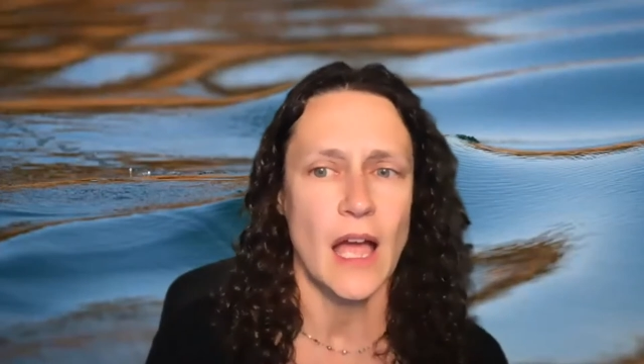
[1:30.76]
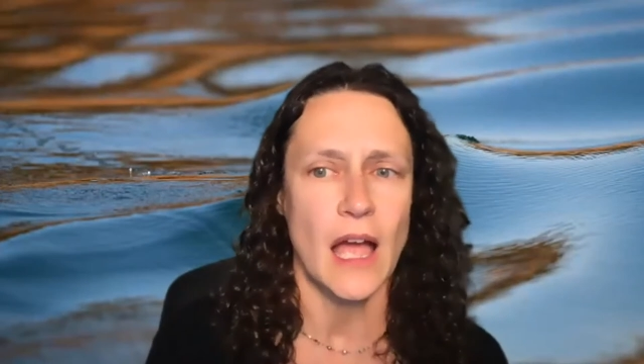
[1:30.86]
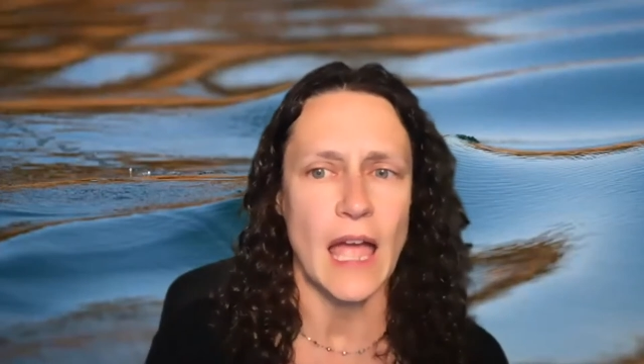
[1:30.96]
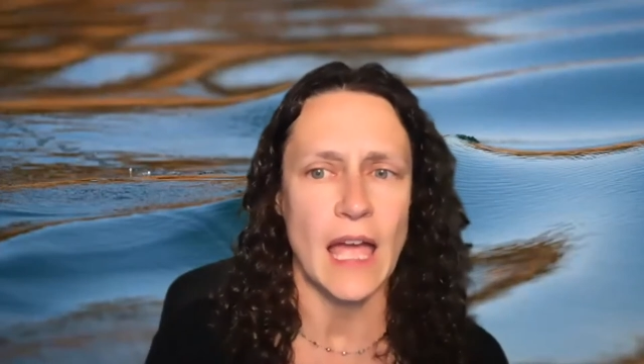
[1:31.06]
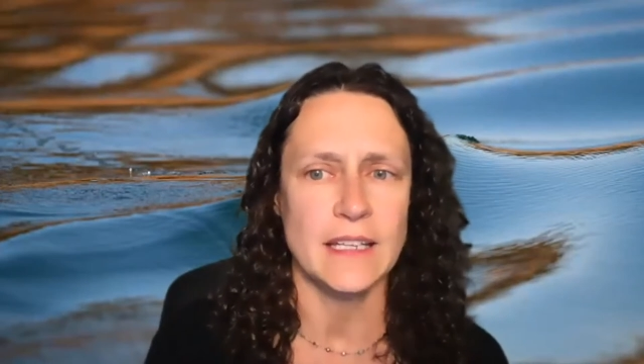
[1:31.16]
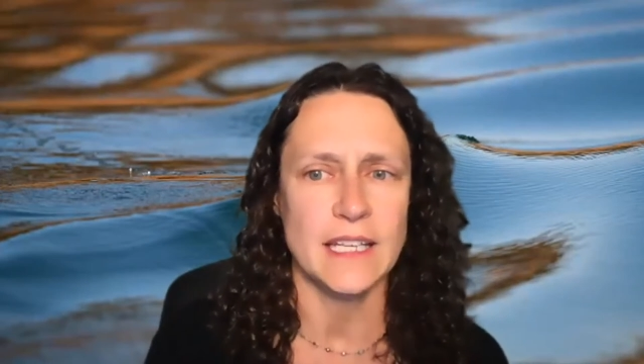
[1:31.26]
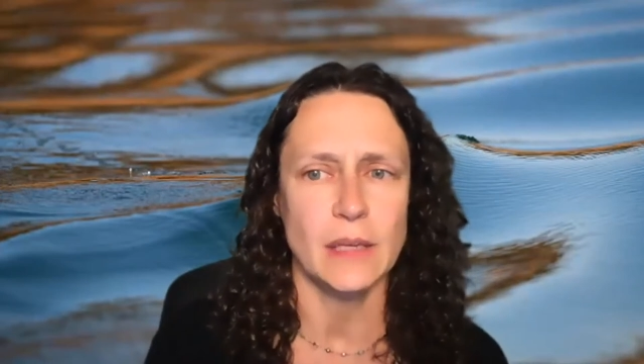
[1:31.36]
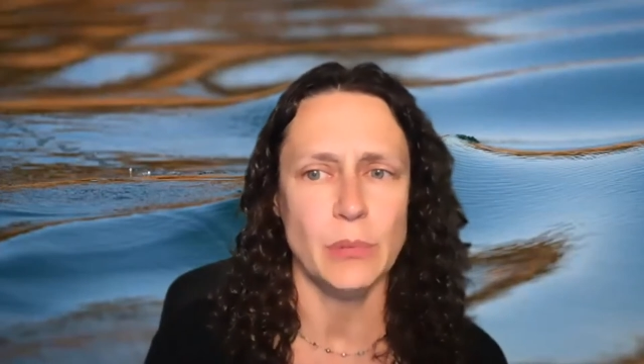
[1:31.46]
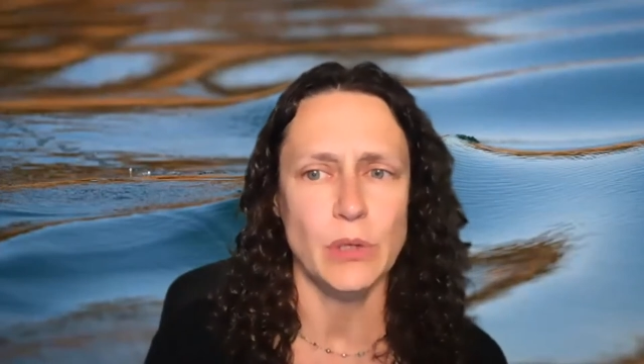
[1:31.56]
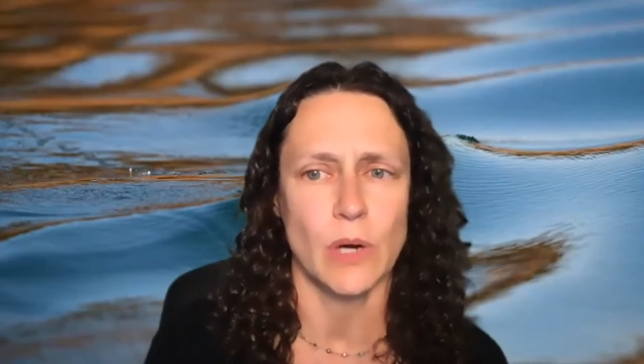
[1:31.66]
And
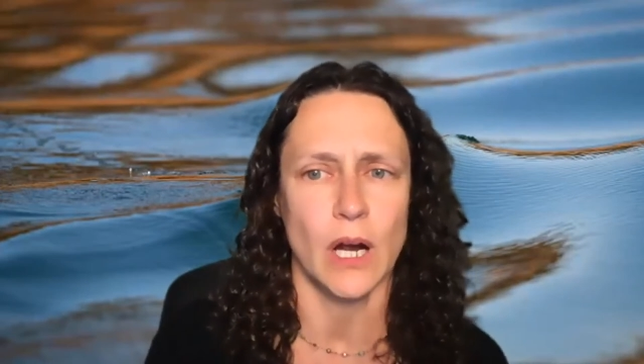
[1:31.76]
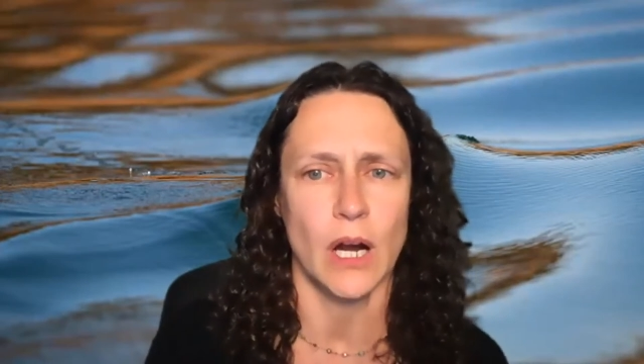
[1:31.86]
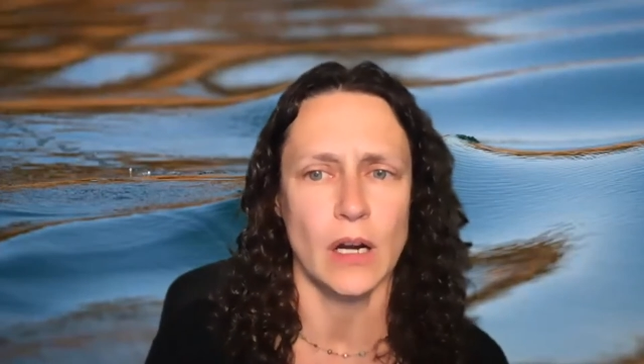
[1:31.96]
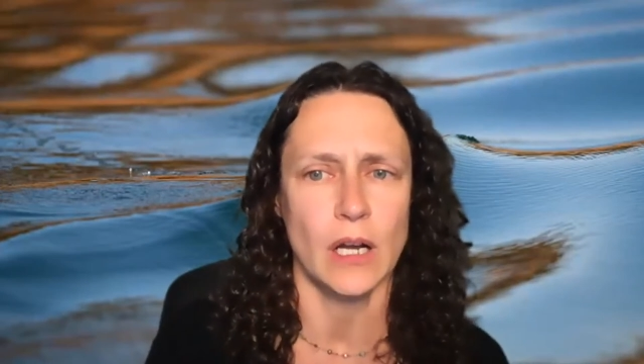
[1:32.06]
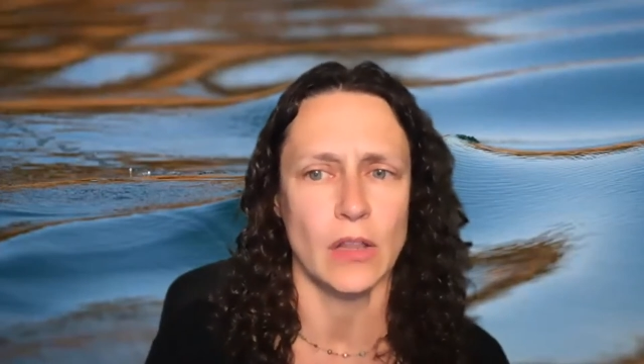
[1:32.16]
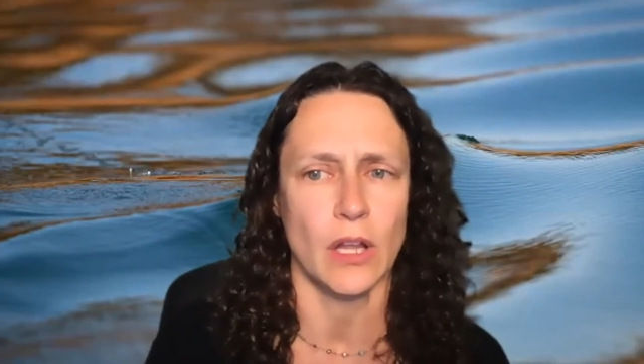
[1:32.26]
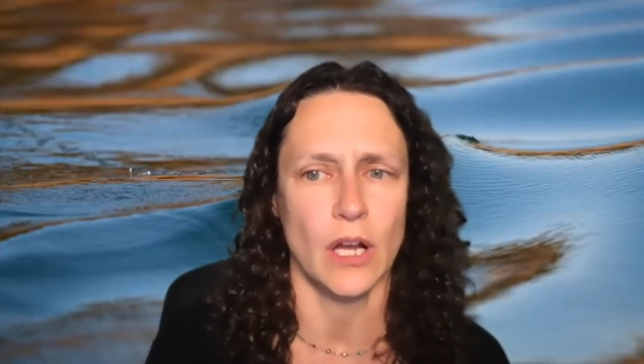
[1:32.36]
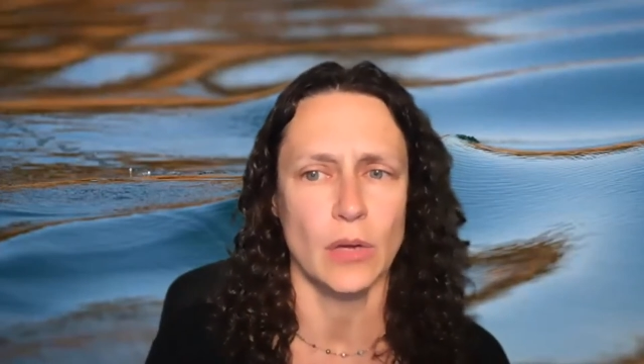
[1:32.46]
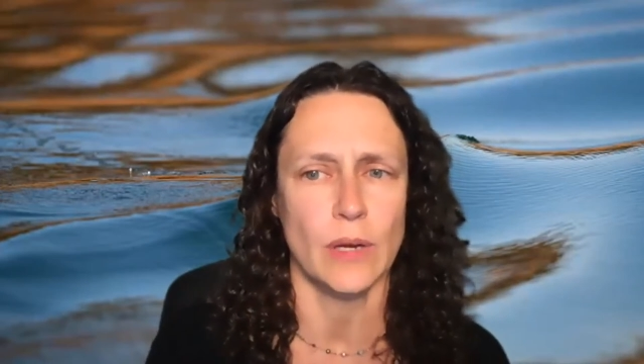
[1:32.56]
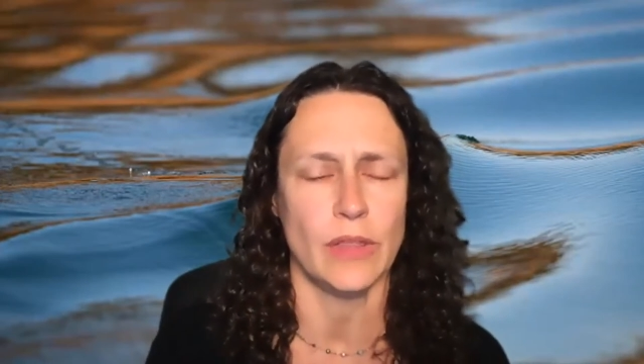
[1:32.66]
DWR,
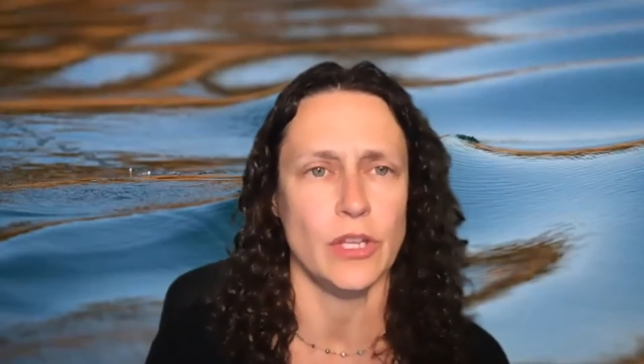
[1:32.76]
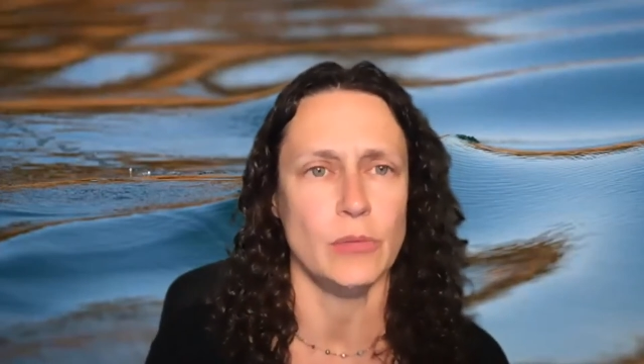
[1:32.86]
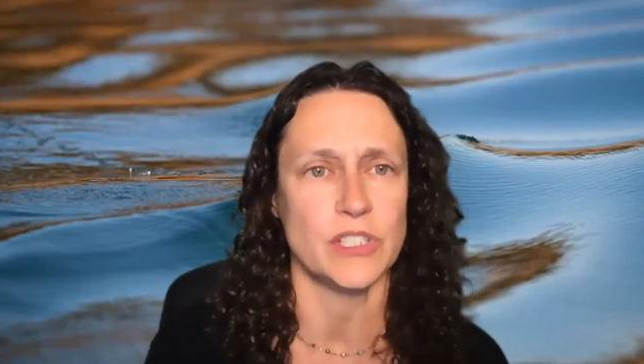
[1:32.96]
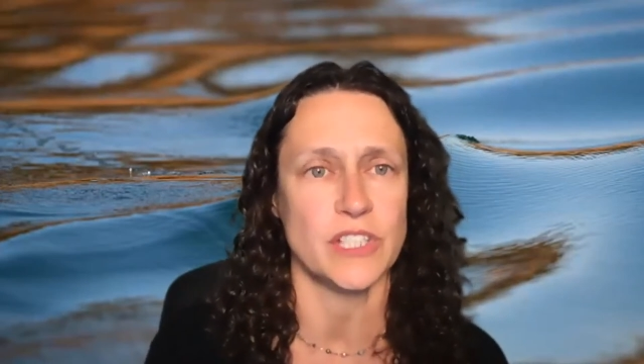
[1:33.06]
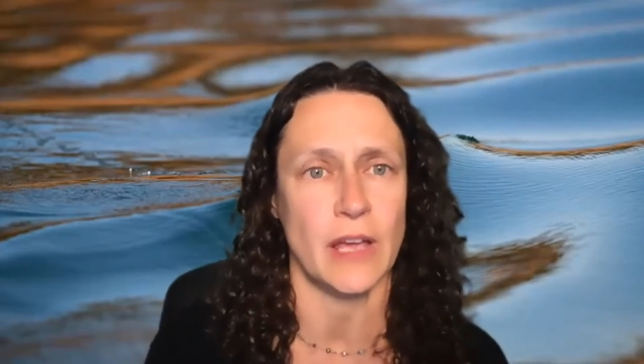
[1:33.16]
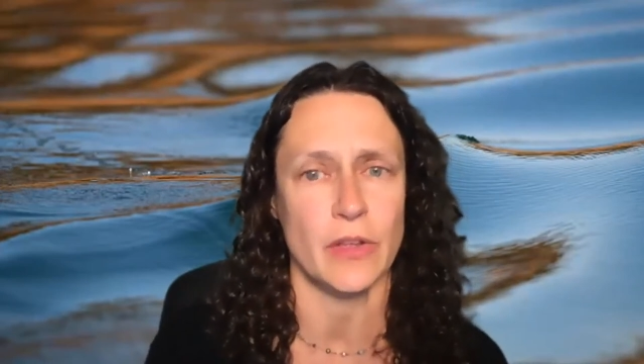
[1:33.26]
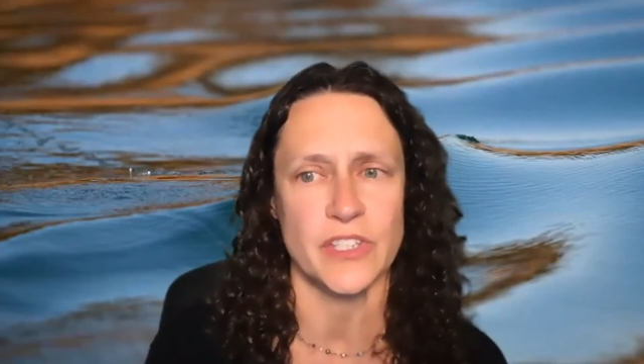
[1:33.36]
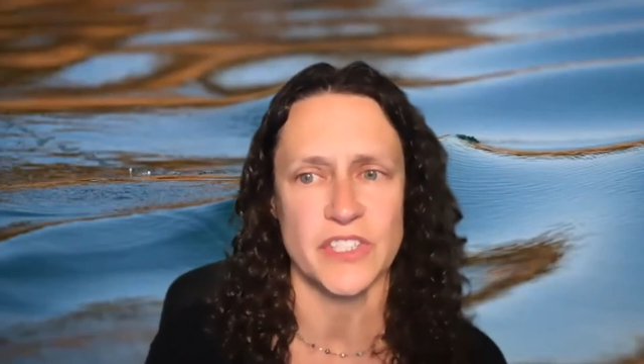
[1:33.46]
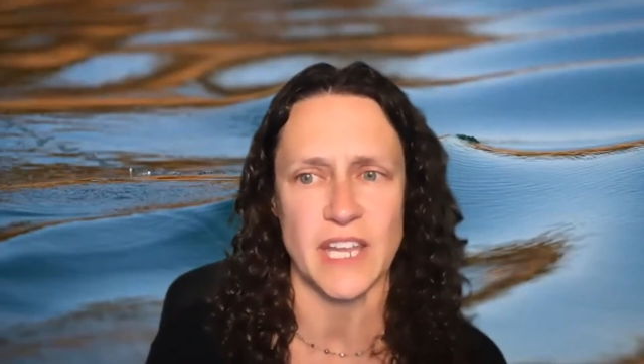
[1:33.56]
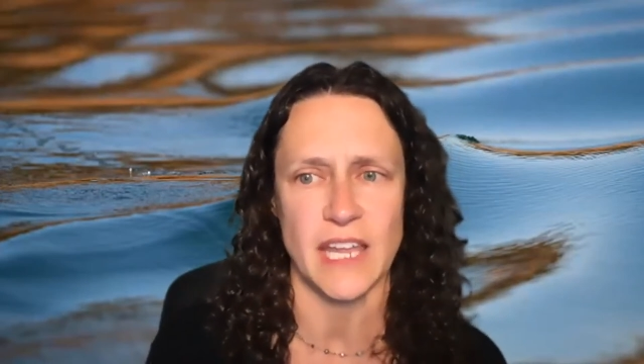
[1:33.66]
along with numerous other
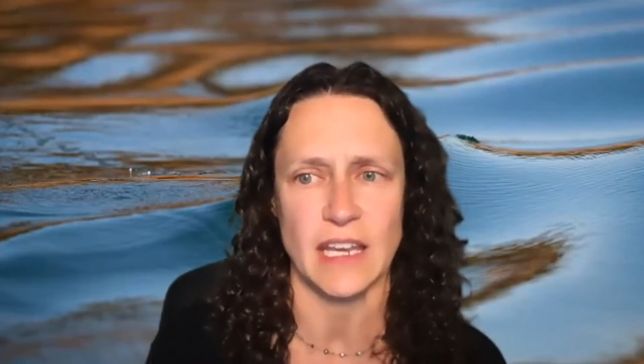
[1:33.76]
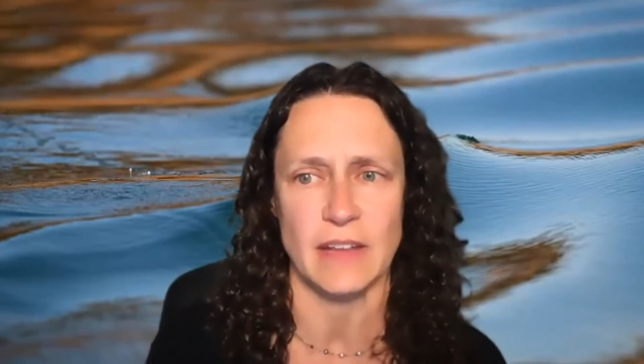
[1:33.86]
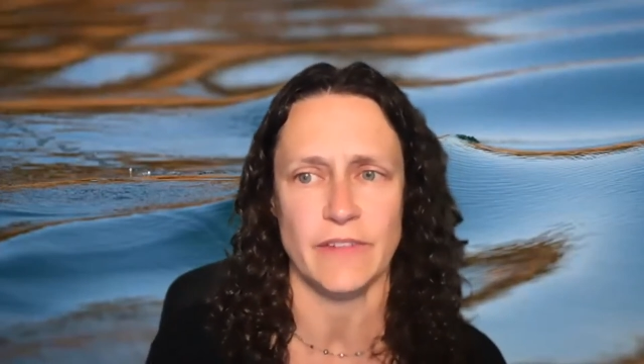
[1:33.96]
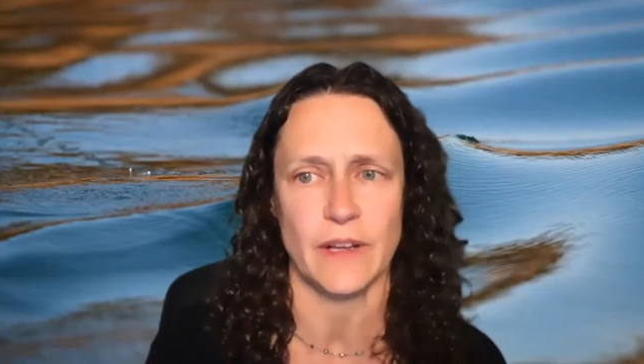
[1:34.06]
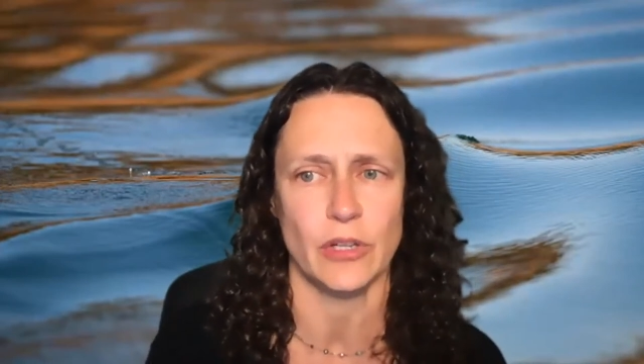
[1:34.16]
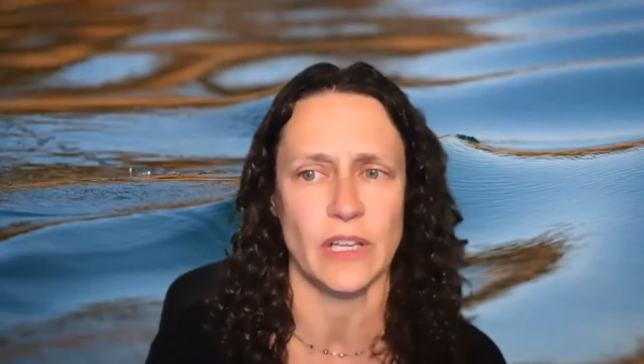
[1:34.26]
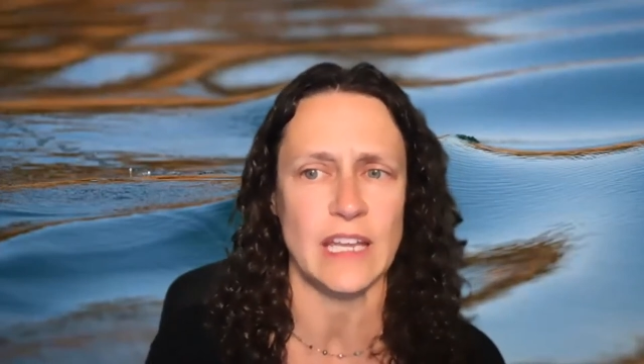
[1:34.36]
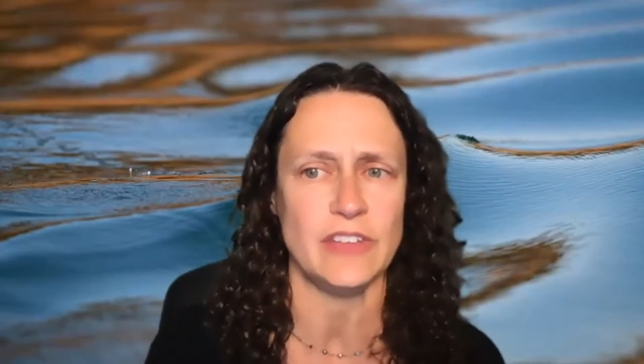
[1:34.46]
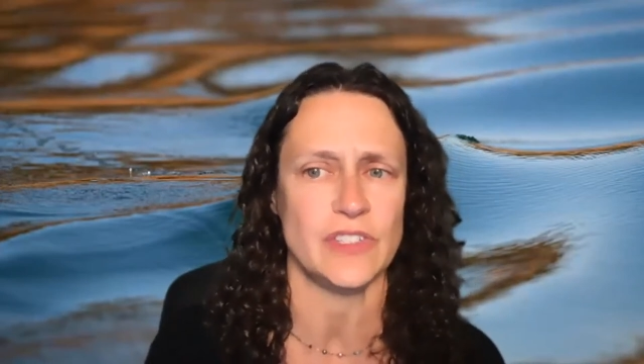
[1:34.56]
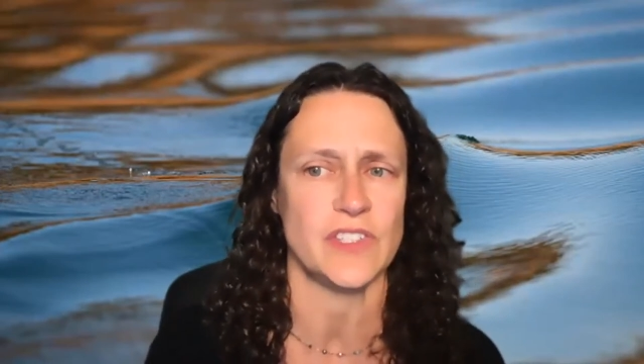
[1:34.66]
state and federal
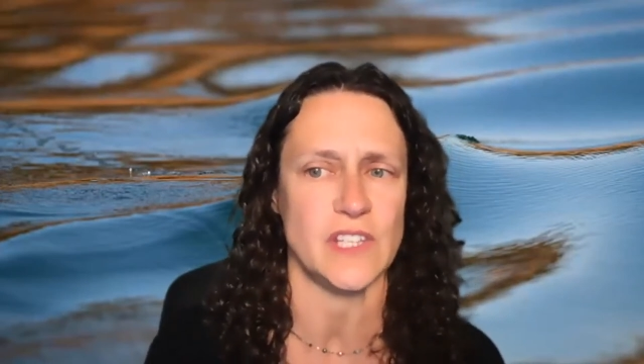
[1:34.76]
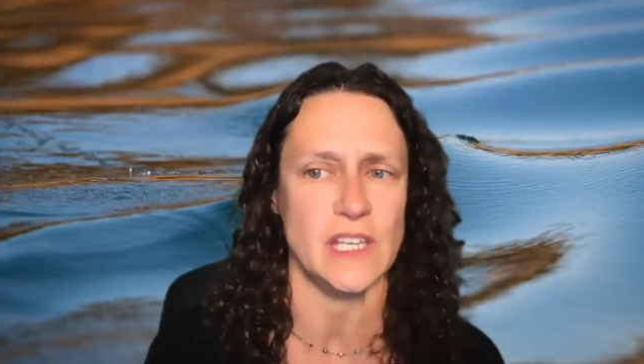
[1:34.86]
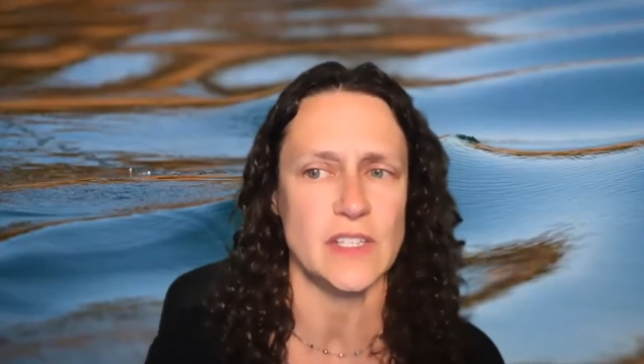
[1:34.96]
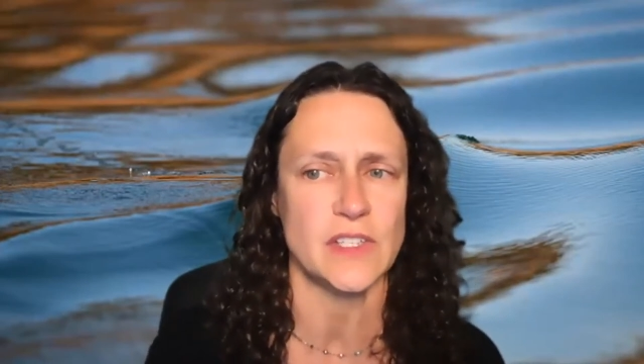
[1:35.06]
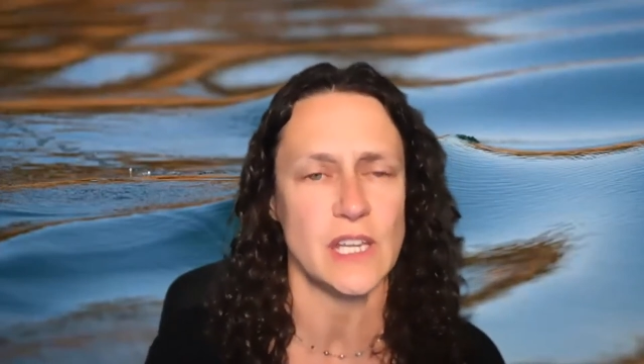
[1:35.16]
agencies,